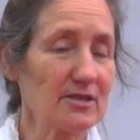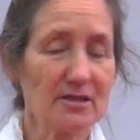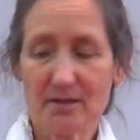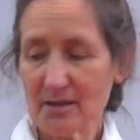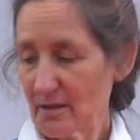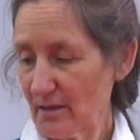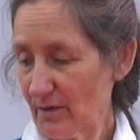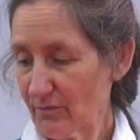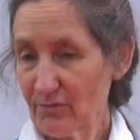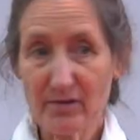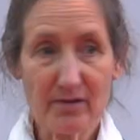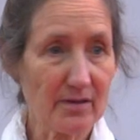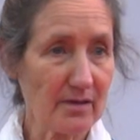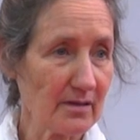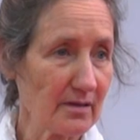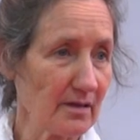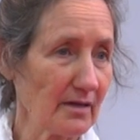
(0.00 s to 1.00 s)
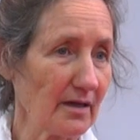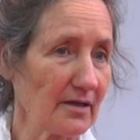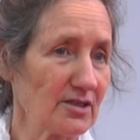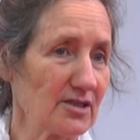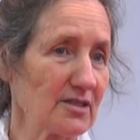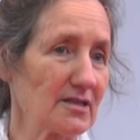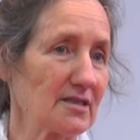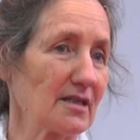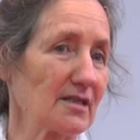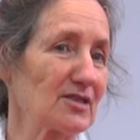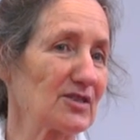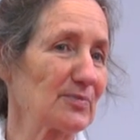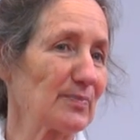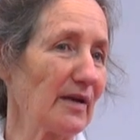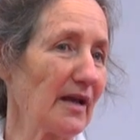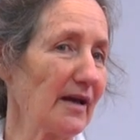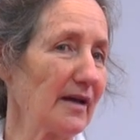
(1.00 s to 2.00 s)
She did everything that I just
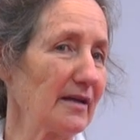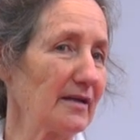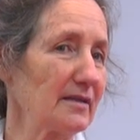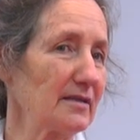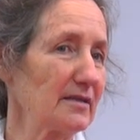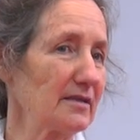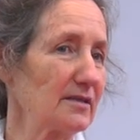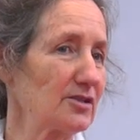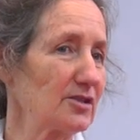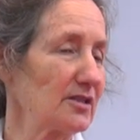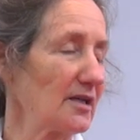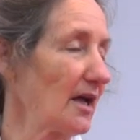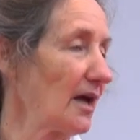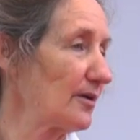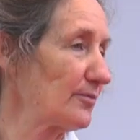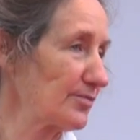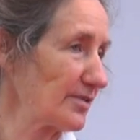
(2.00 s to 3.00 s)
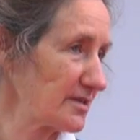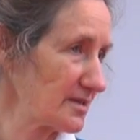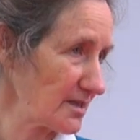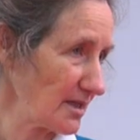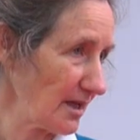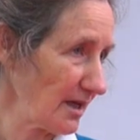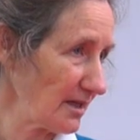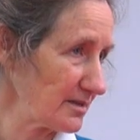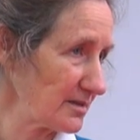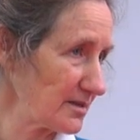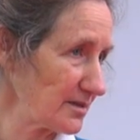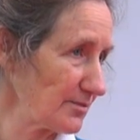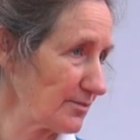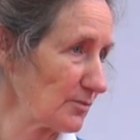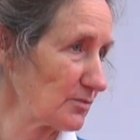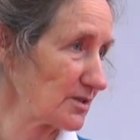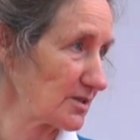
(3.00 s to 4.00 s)
explained. She had breast cancer.
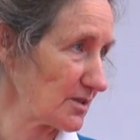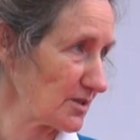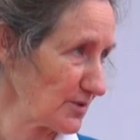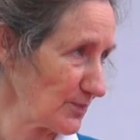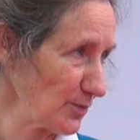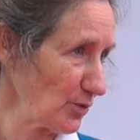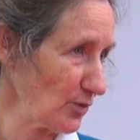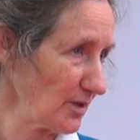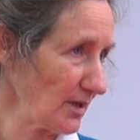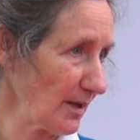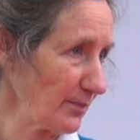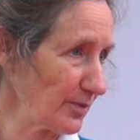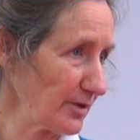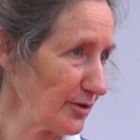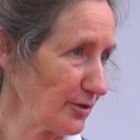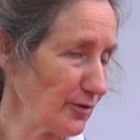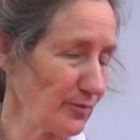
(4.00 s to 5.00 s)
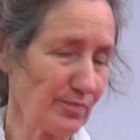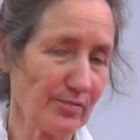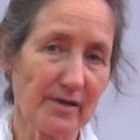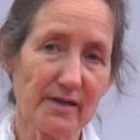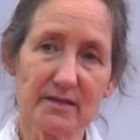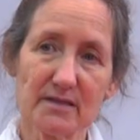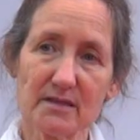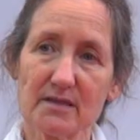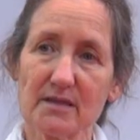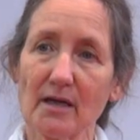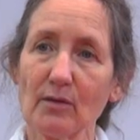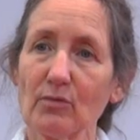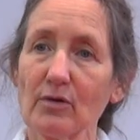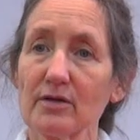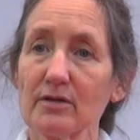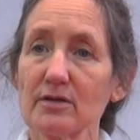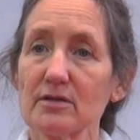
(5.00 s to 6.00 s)
It was a small lump in her breast. They
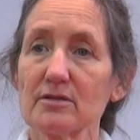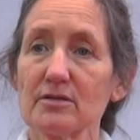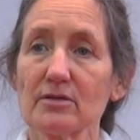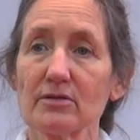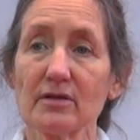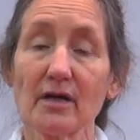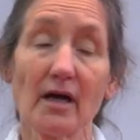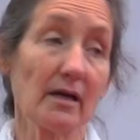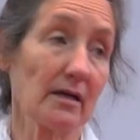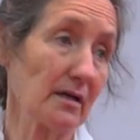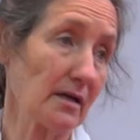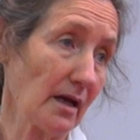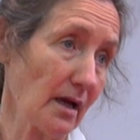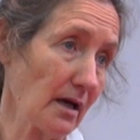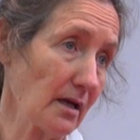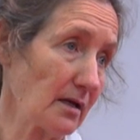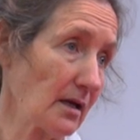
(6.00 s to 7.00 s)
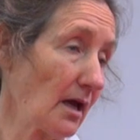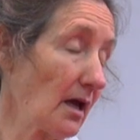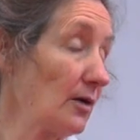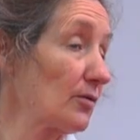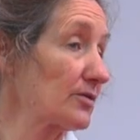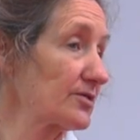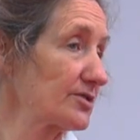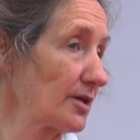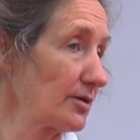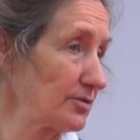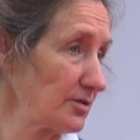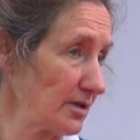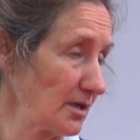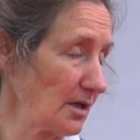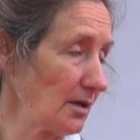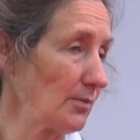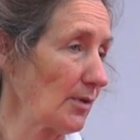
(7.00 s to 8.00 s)
wanted to cut it out and also do
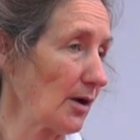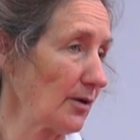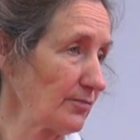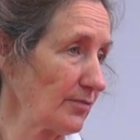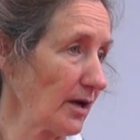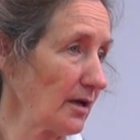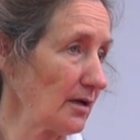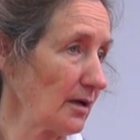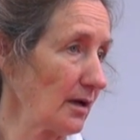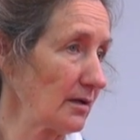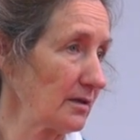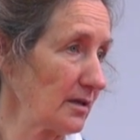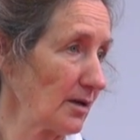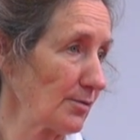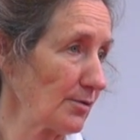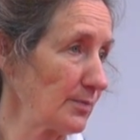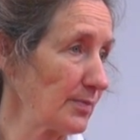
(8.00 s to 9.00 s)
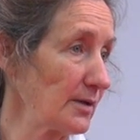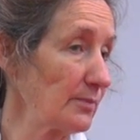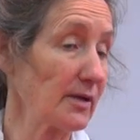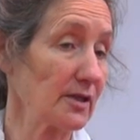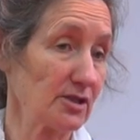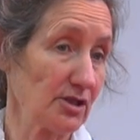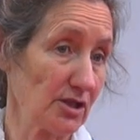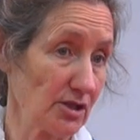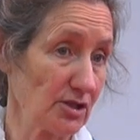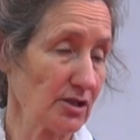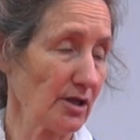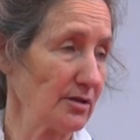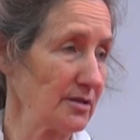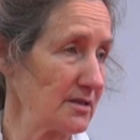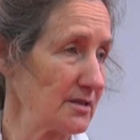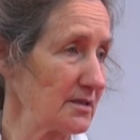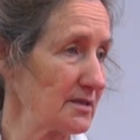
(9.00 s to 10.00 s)
chemo and radiotherapy, but she
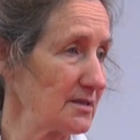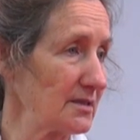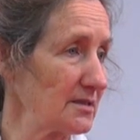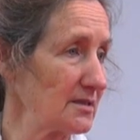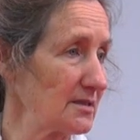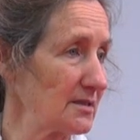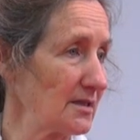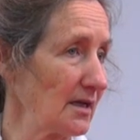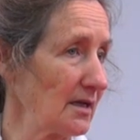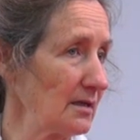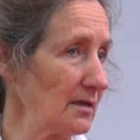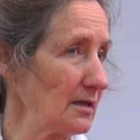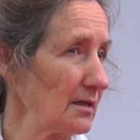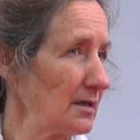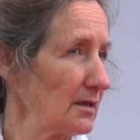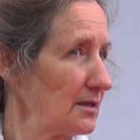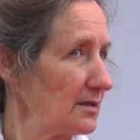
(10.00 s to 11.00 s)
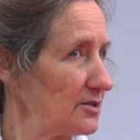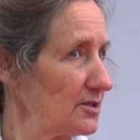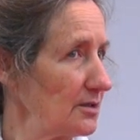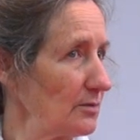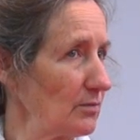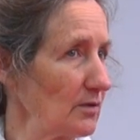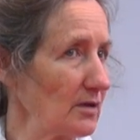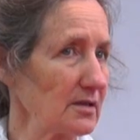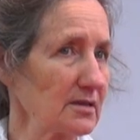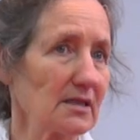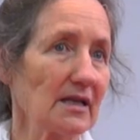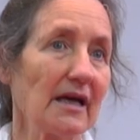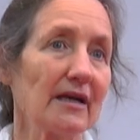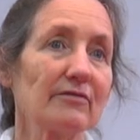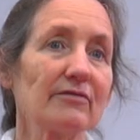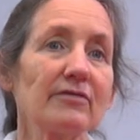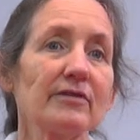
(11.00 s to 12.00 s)
chose this instead. She was
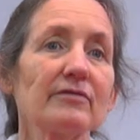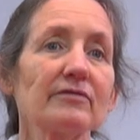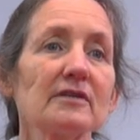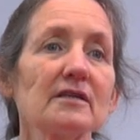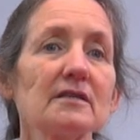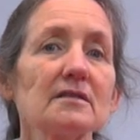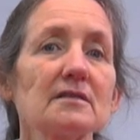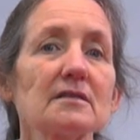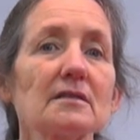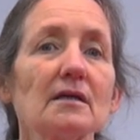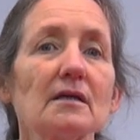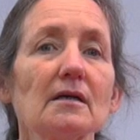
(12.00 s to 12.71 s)
late 50s.